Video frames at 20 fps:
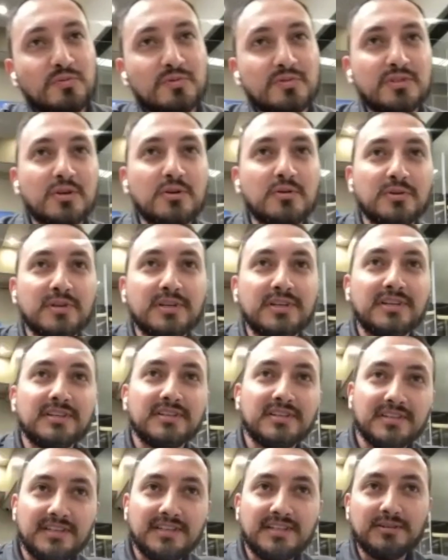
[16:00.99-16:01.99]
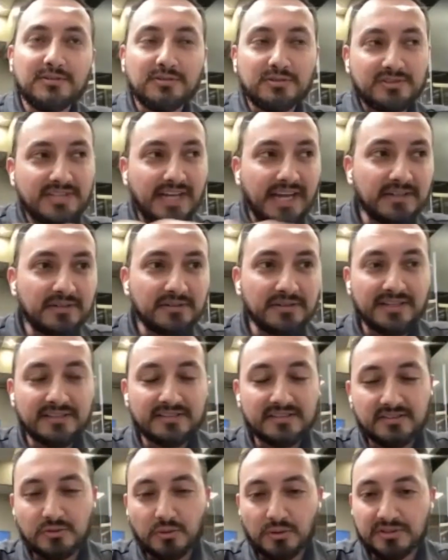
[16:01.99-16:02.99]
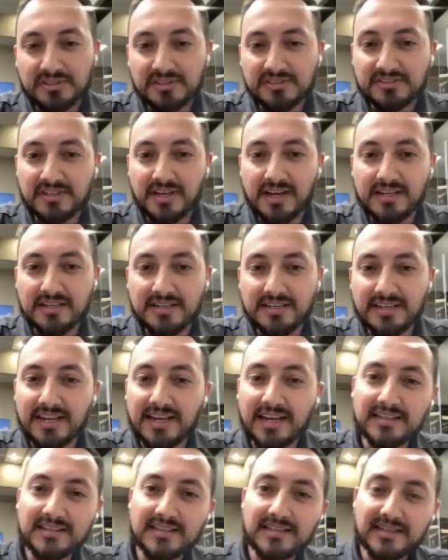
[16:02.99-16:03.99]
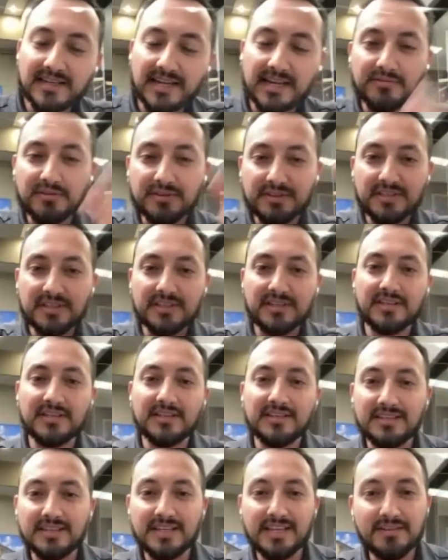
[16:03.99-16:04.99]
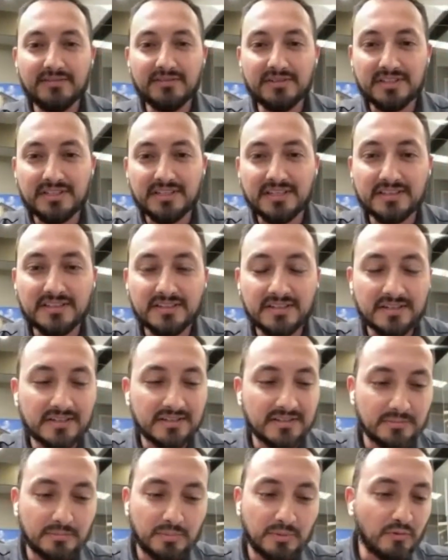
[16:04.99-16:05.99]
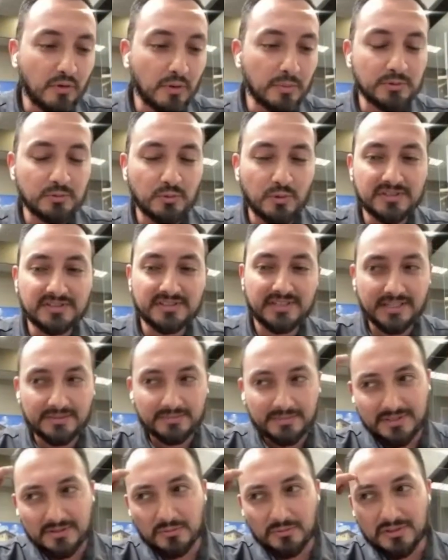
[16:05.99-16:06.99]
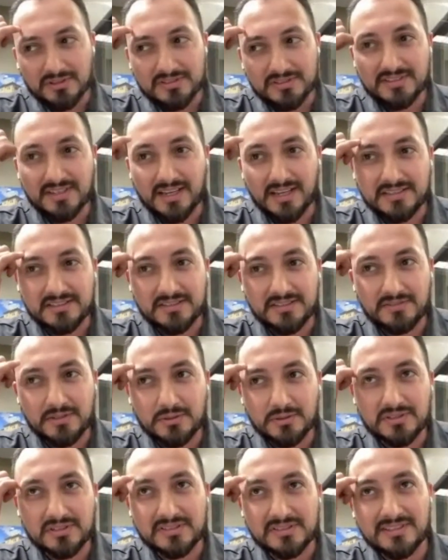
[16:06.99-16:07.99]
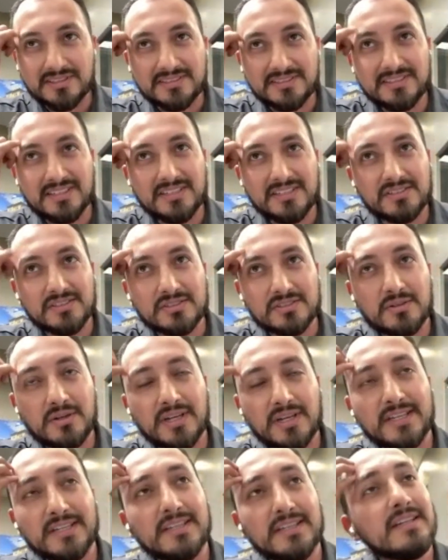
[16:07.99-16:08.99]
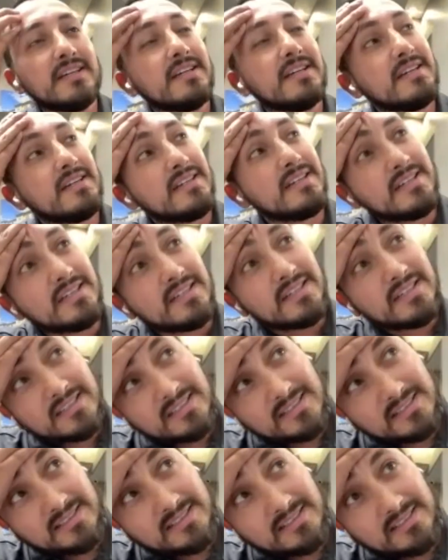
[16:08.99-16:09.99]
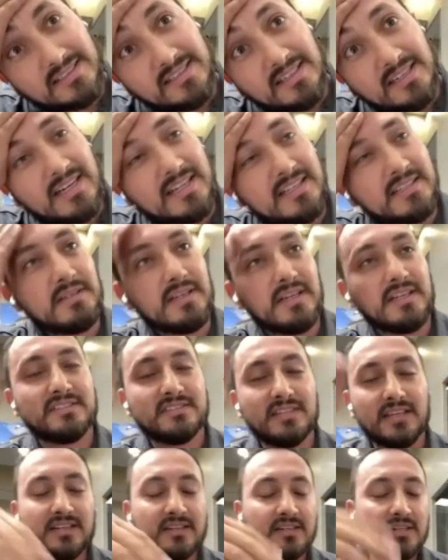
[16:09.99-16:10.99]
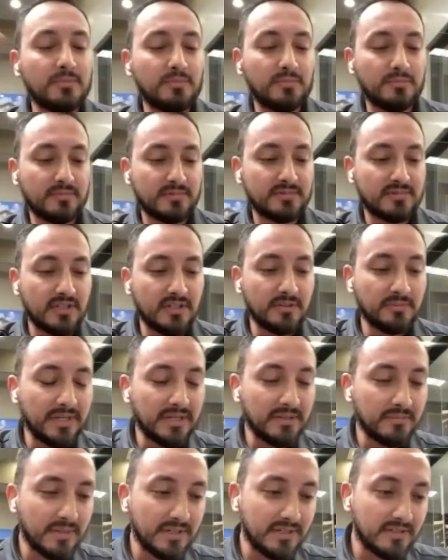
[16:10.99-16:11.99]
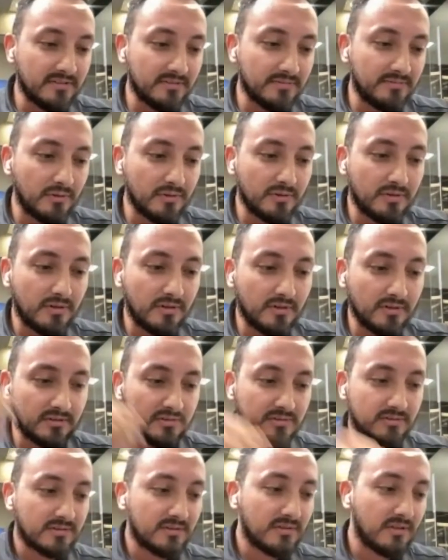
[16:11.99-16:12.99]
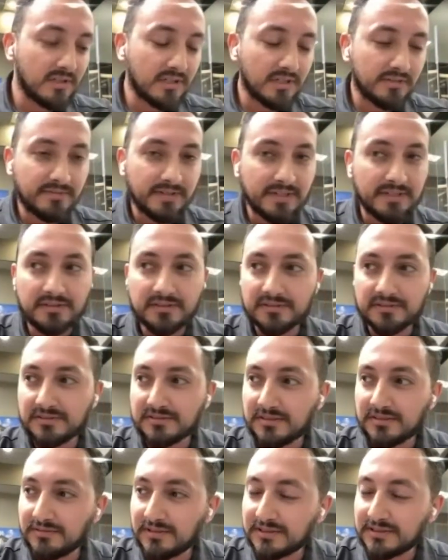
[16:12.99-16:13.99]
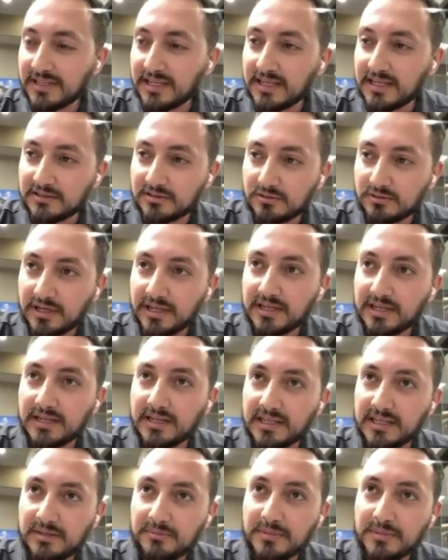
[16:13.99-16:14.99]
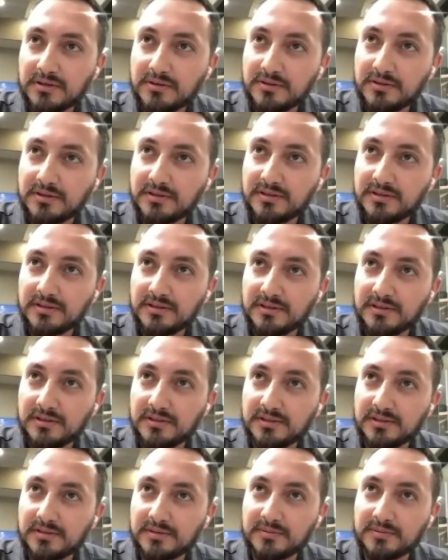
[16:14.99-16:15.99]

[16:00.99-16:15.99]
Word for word: so it was titled as a sources sought, and then uh-huh. everything everything in there in the performance work statement was as if it was a solicitation. So I I, I set it up started making my phone calls, calling on vendors and stuff like that. So, and I emailed the